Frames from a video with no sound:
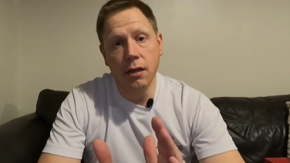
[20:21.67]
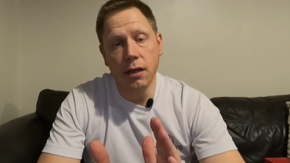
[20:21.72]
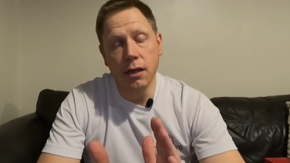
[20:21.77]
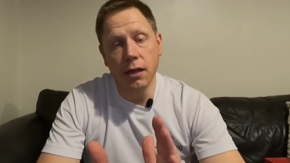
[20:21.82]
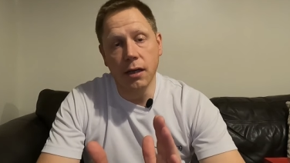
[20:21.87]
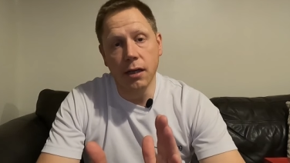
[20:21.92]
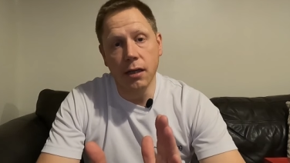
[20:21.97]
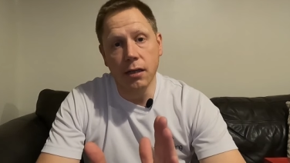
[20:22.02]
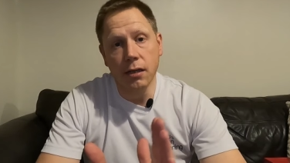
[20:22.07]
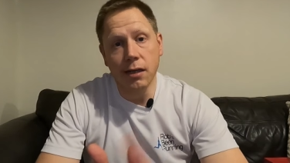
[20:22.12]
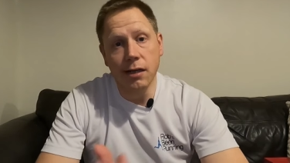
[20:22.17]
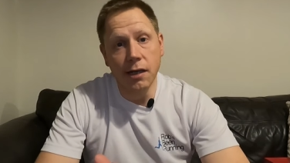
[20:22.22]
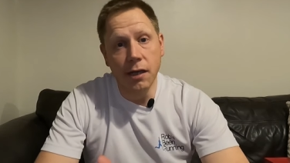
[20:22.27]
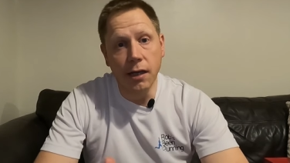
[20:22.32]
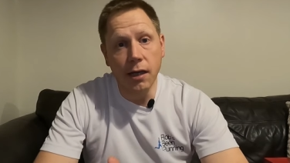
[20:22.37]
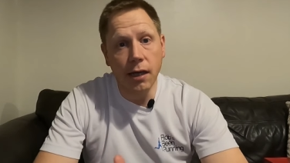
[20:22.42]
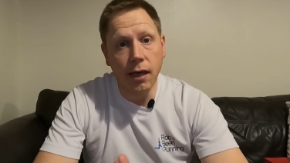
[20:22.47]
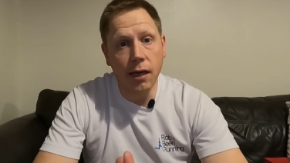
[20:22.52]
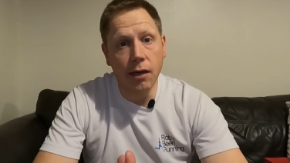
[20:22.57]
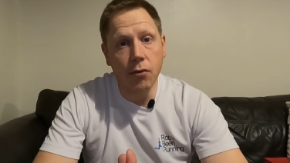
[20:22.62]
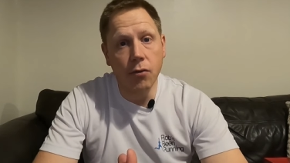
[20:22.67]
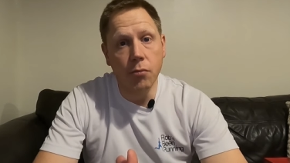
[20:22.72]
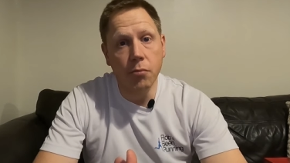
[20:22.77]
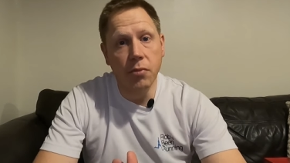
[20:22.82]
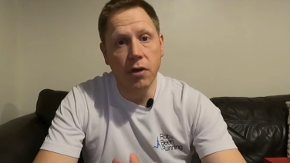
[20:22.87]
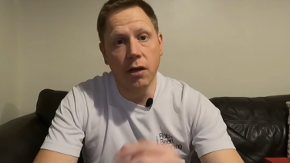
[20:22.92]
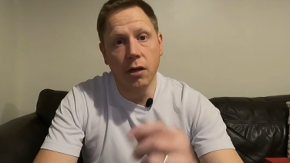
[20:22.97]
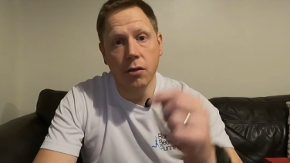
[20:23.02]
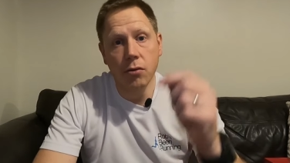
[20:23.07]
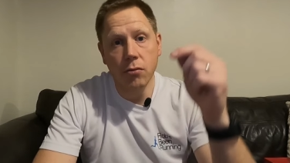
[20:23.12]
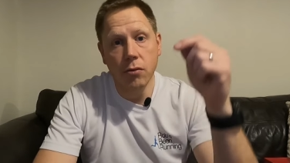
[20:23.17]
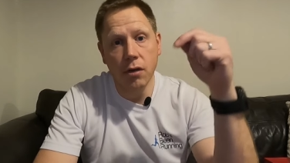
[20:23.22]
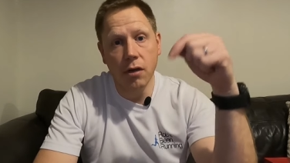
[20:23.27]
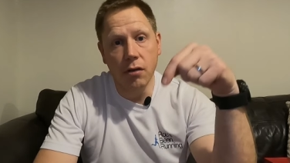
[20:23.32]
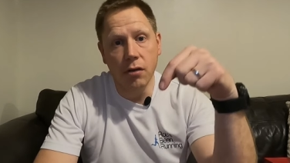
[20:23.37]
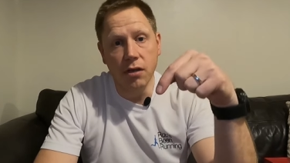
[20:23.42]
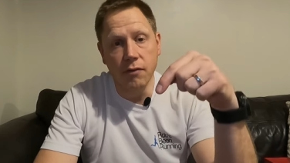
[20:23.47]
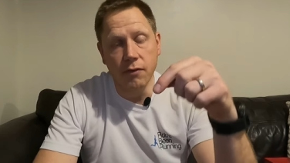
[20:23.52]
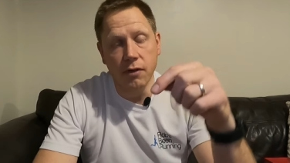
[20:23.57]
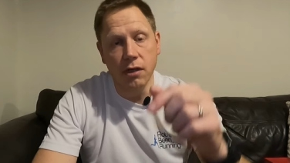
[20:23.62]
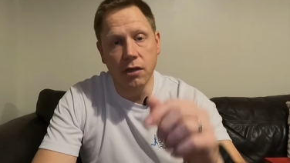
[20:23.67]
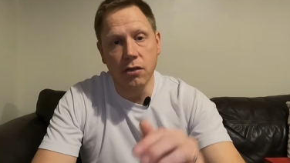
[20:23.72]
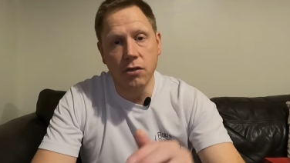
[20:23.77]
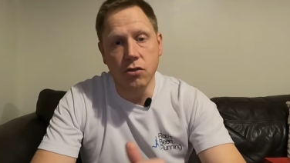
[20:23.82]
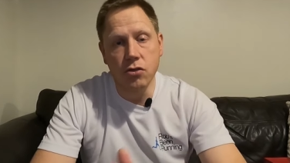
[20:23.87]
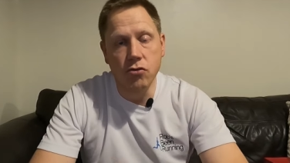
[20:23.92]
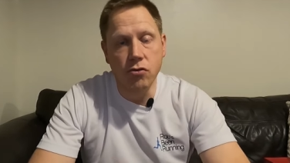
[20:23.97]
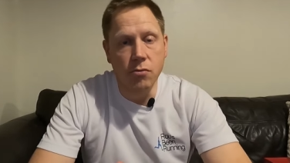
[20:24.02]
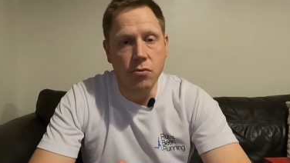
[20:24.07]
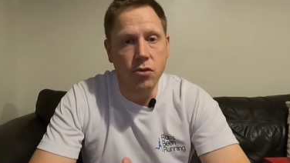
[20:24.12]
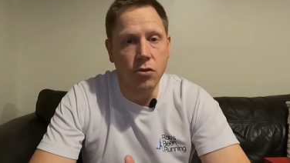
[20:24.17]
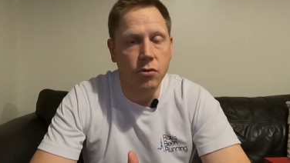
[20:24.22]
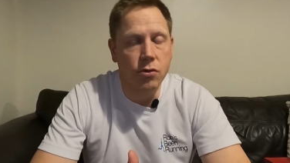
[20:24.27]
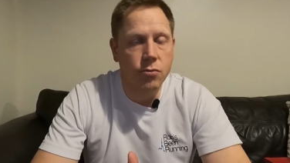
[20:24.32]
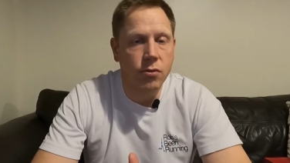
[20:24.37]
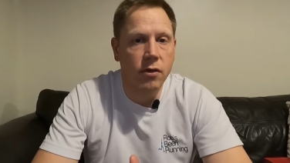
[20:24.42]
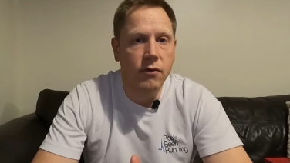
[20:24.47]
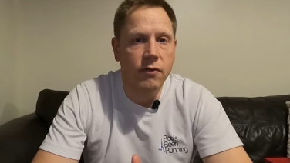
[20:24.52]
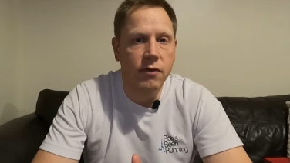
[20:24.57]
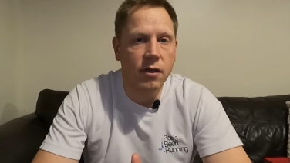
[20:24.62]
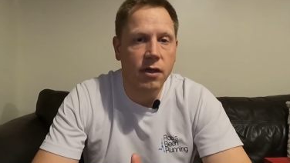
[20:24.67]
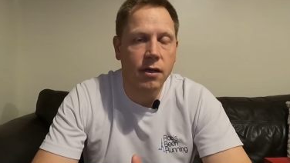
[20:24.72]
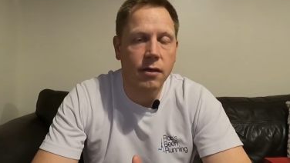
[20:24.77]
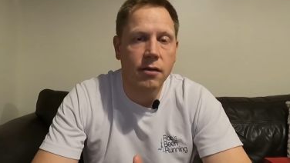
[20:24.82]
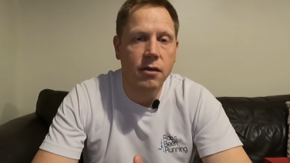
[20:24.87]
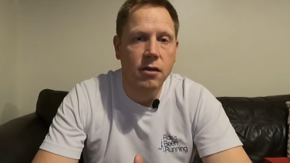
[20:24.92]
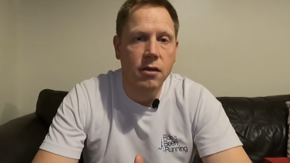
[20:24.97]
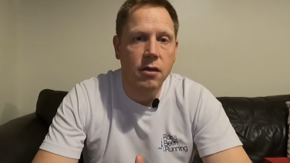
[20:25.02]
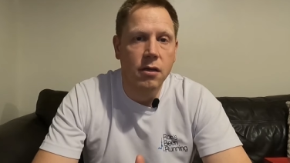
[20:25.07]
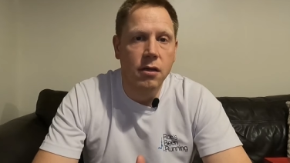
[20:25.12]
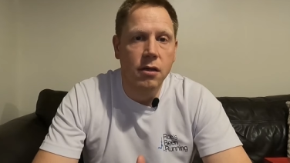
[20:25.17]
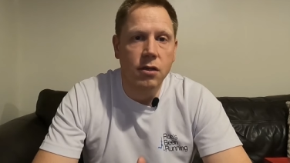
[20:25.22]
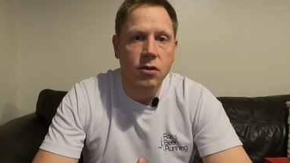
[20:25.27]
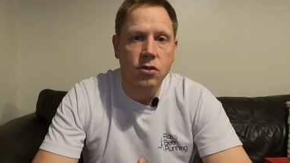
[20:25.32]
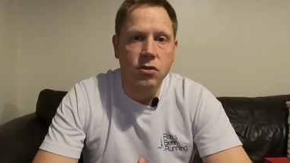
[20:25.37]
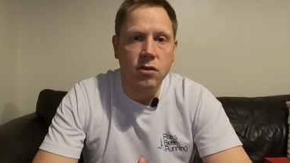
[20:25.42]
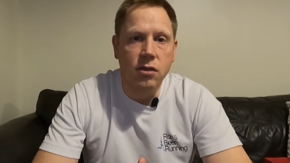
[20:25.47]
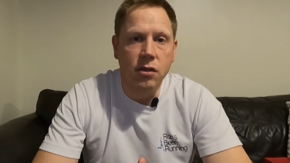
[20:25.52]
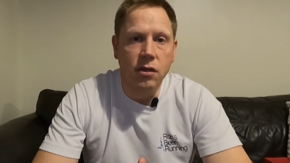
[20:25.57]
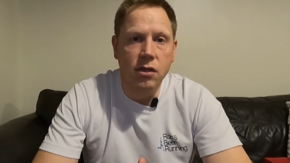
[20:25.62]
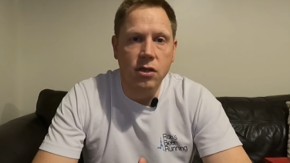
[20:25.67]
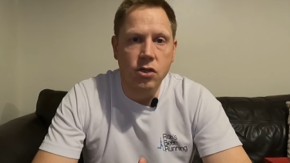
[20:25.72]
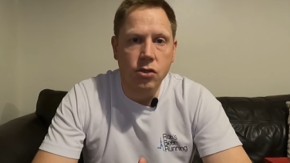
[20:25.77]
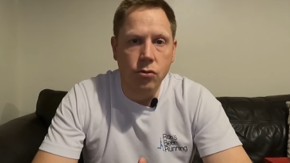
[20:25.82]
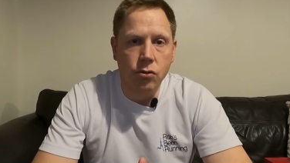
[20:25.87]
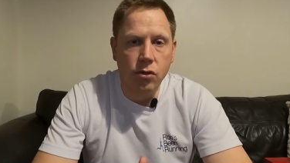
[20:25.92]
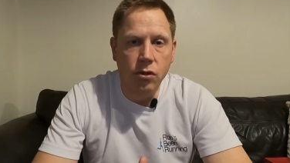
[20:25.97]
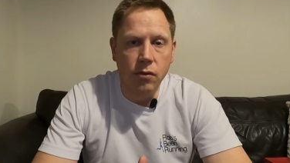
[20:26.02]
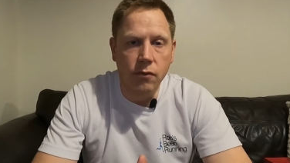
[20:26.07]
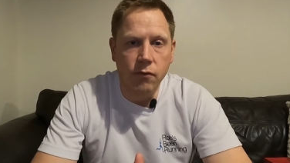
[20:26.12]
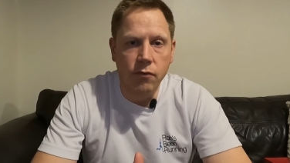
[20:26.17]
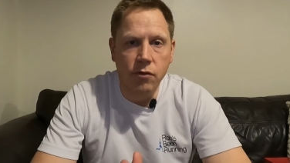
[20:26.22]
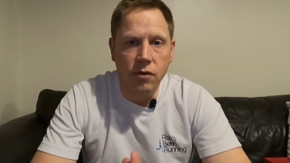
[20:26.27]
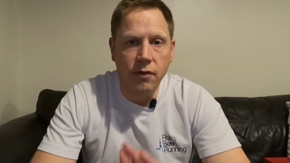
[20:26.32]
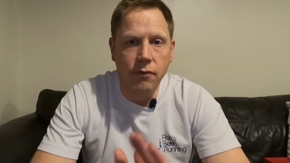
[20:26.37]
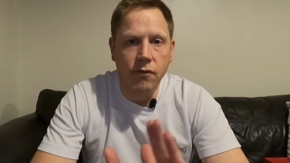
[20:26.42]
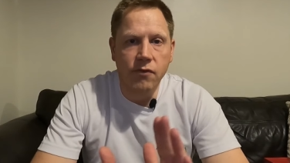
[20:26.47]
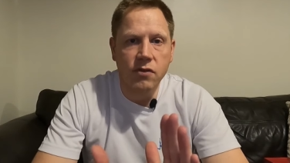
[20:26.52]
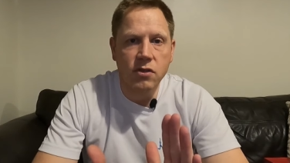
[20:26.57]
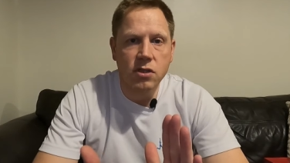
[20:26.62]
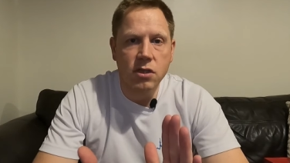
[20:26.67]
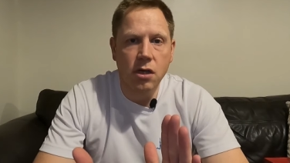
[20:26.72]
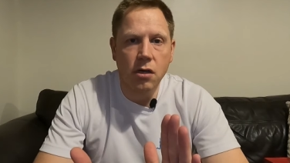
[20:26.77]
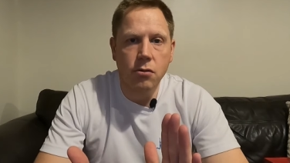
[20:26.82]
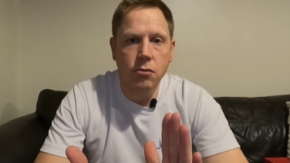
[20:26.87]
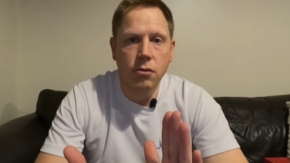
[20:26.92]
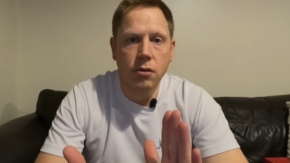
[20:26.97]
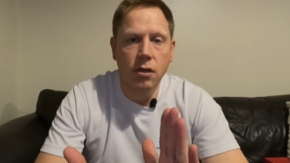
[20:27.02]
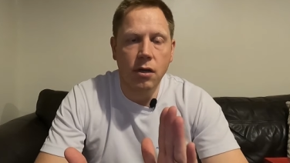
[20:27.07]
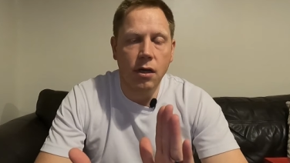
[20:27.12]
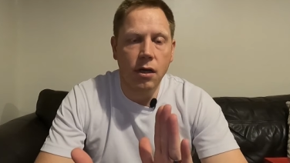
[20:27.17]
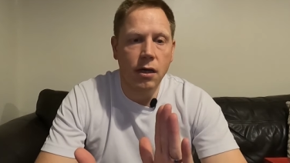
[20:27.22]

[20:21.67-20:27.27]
uh, clinic out below. I'll leave a link in the description as well for that, just in case you're looking for another physio.